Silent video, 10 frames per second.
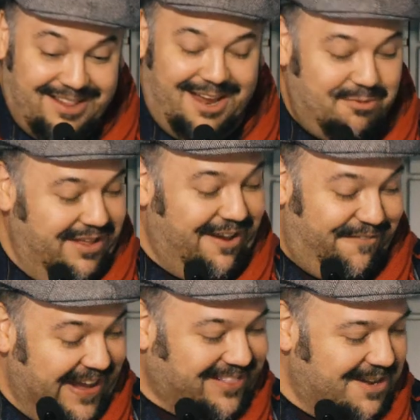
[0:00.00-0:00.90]
really
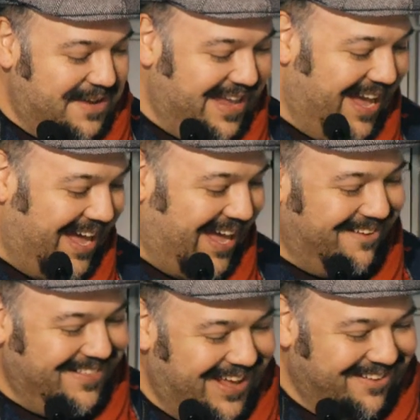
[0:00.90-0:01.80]
affected me
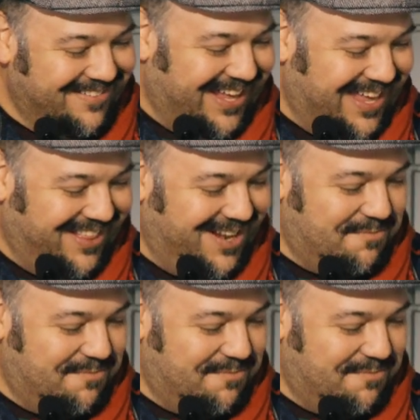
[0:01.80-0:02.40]
when they killed little